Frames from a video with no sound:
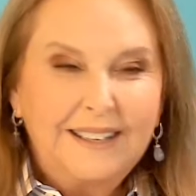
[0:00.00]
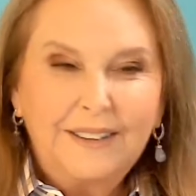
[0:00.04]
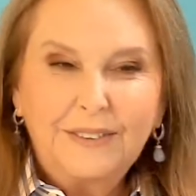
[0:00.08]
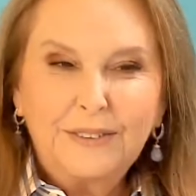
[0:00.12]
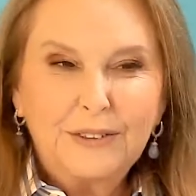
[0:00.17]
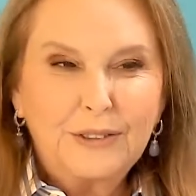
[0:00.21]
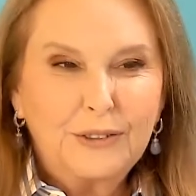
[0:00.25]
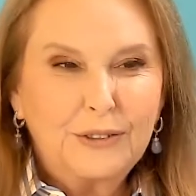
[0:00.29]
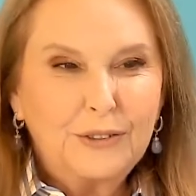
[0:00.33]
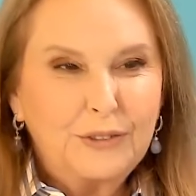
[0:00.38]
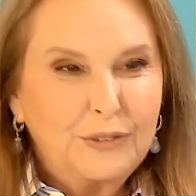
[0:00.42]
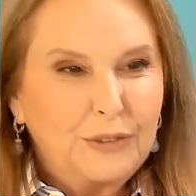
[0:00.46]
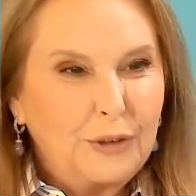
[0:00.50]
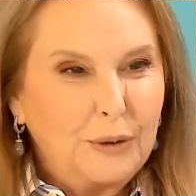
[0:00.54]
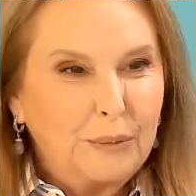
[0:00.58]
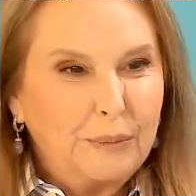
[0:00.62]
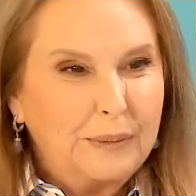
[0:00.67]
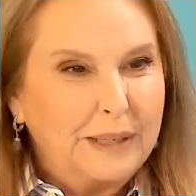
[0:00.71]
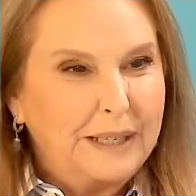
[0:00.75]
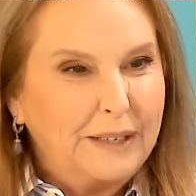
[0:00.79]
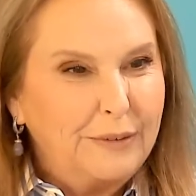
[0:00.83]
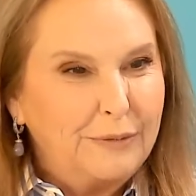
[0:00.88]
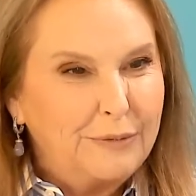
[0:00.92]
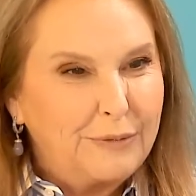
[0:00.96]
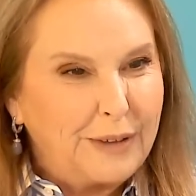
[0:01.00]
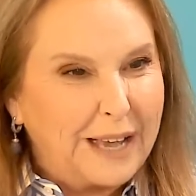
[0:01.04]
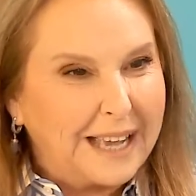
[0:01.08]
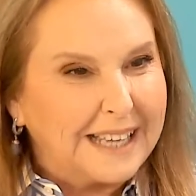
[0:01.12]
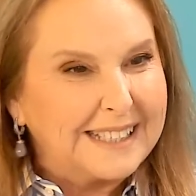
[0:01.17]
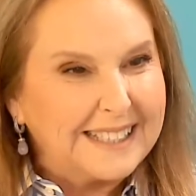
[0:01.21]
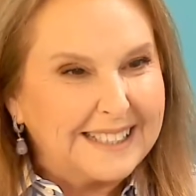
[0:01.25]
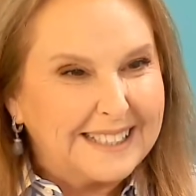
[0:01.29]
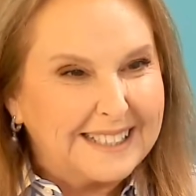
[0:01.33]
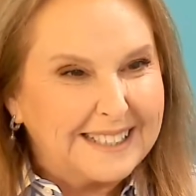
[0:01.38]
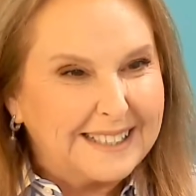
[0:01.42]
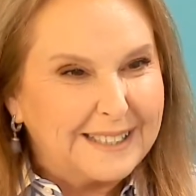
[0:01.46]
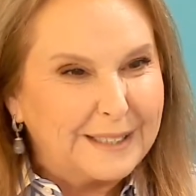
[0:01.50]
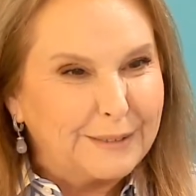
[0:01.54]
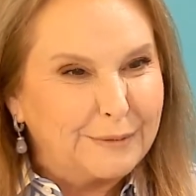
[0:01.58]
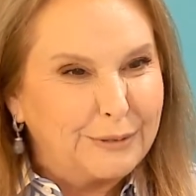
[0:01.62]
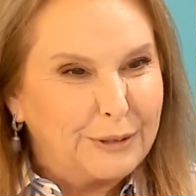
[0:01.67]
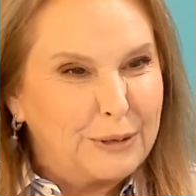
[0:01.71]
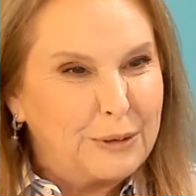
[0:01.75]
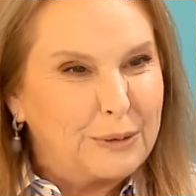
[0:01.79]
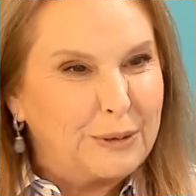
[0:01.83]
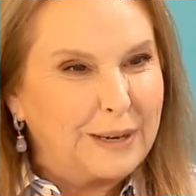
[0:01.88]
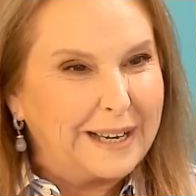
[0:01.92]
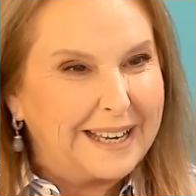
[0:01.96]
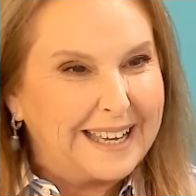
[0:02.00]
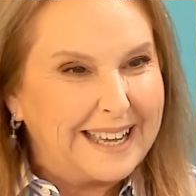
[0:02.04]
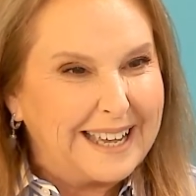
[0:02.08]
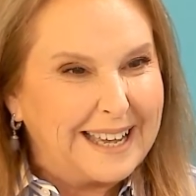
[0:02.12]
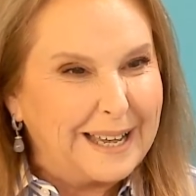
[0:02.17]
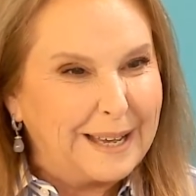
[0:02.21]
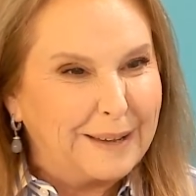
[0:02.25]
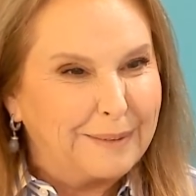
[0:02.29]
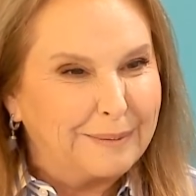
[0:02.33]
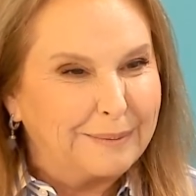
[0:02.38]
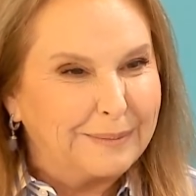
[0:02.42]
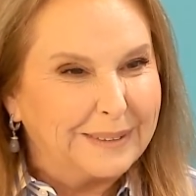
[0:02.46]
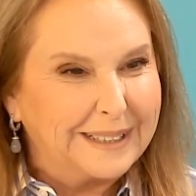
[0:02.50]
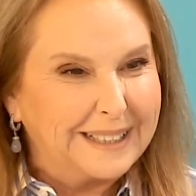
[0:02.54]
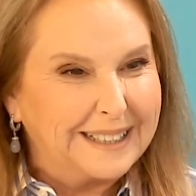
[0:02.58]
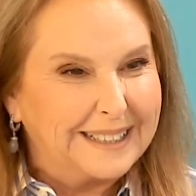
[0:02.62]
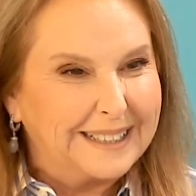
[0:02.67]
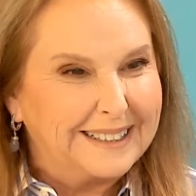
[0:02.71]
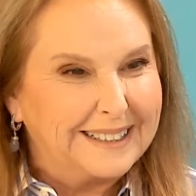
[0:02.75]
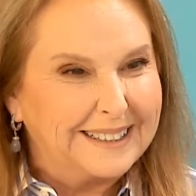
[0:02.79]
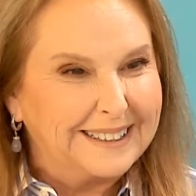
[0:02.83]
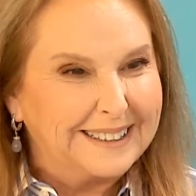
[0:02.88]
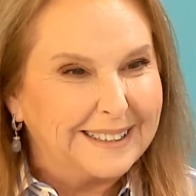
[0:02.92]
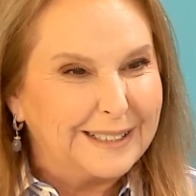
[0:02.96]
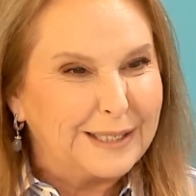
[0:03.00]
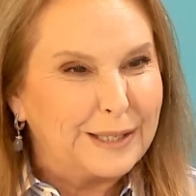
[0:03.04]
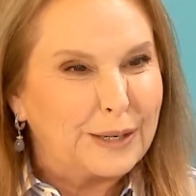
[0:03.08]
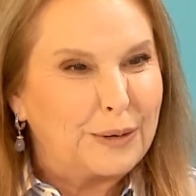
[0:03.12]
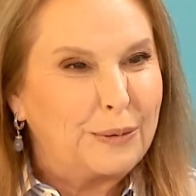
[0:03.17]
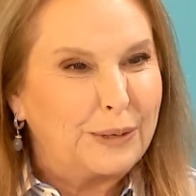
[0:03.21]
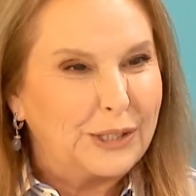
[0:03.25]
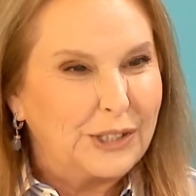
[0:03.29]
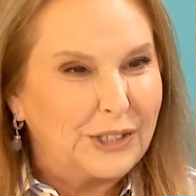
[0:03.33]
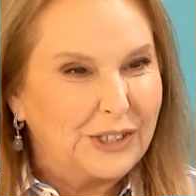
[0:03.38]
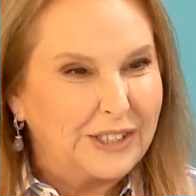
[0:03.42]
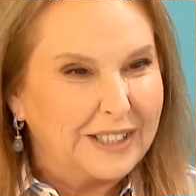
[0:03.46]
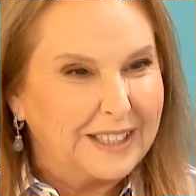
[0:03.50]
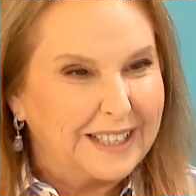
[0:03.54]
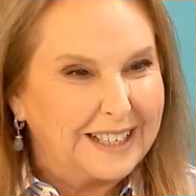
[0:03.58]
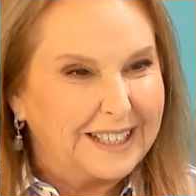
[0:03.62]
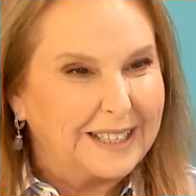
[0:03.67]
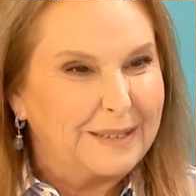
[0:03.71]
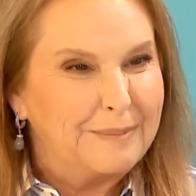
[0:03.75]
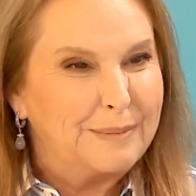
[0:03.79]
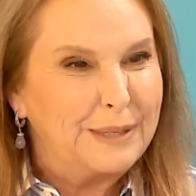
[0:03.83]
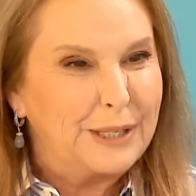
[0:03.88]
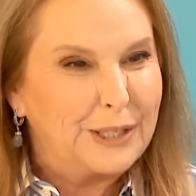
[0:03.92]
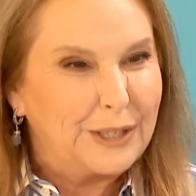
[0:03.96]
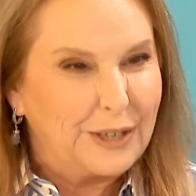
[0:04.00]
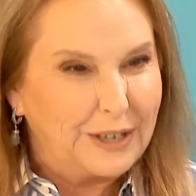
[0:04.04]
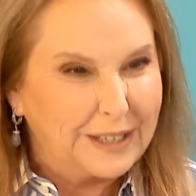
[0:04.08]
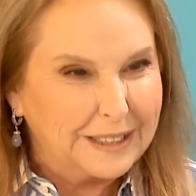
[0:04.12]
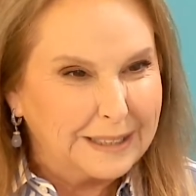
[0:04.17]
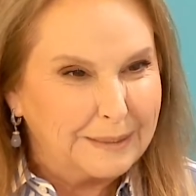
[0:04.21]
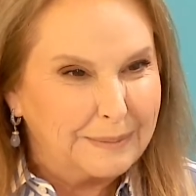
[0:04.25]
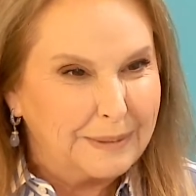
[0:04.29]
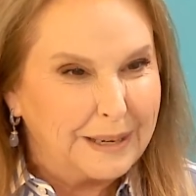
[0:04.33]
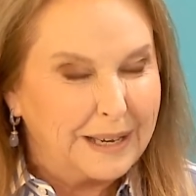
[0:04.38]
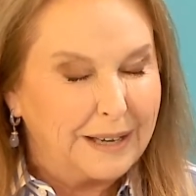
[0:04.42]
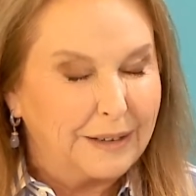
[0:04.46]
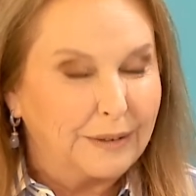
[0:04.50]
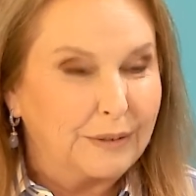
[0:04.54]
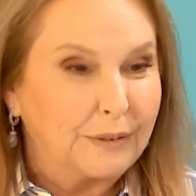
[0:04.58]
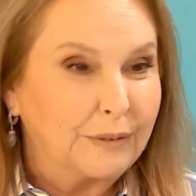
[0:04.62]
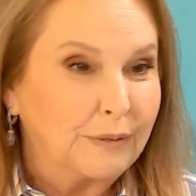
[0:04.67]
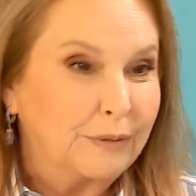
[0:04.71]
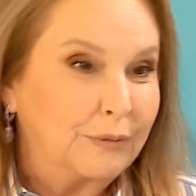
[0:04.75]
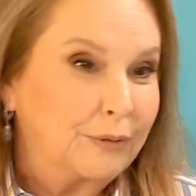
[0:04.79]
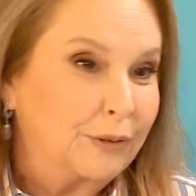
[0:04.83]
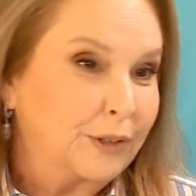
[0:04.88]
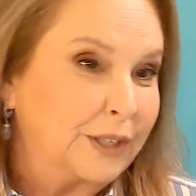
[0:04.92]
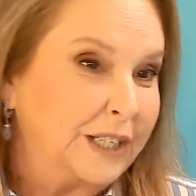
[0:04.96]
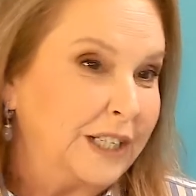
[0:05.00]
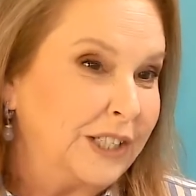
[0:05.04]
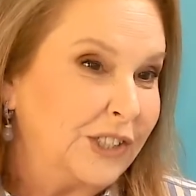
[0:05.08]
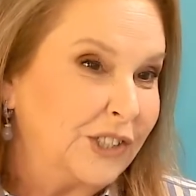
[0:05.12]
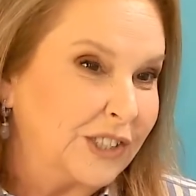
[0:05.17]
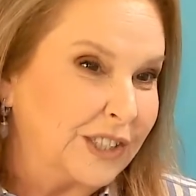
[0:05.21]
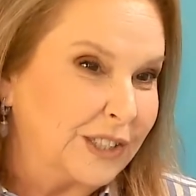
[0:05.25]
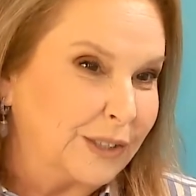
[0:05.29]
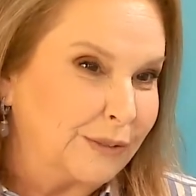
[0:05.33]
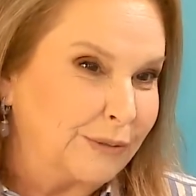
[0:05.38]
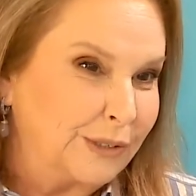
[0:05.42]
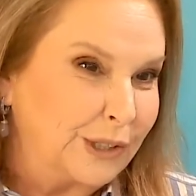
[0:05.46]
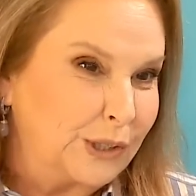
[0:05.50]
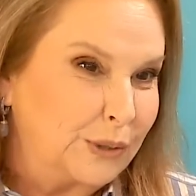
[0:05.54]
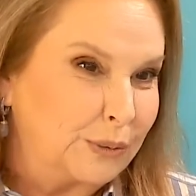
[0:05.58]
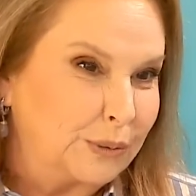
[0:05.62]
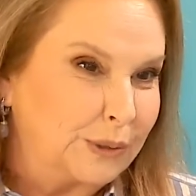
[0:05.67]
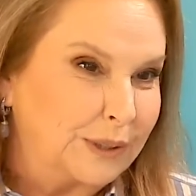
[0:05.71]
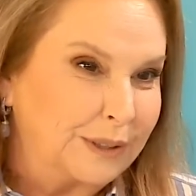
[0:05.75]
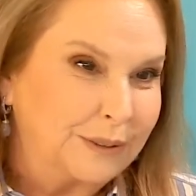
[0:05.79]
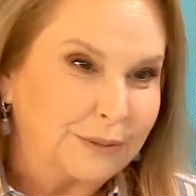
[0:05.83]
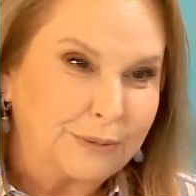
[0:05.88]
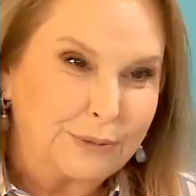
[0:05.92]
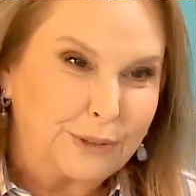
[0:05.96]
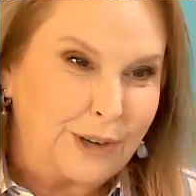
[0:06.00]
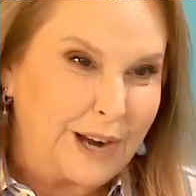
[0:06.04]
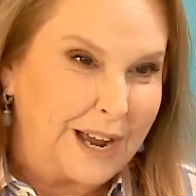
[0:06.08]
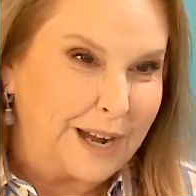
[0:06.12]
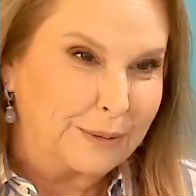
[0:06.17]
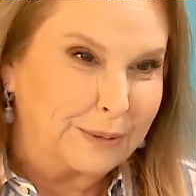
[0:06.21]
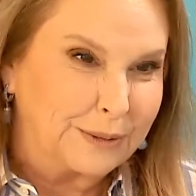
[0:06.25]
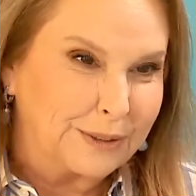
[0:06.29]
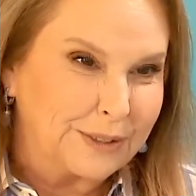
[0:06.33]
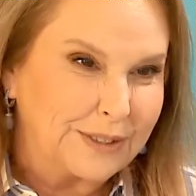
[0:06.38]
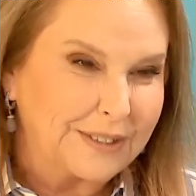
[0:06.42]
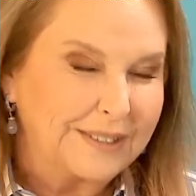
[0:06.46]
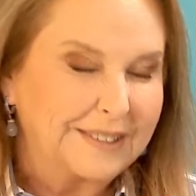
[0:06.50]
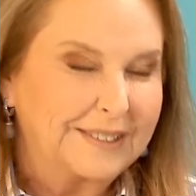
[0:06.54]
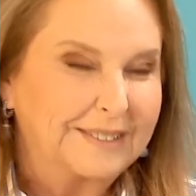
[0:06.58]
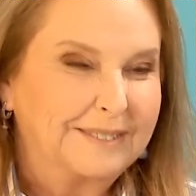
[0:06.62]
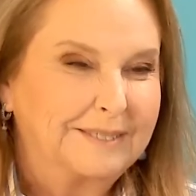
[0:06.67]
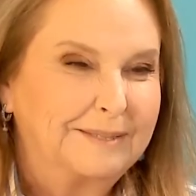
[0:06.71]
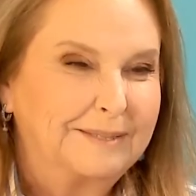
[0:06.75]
There's so many facets of who I am. It's a question that could be talked about for each individual for hours.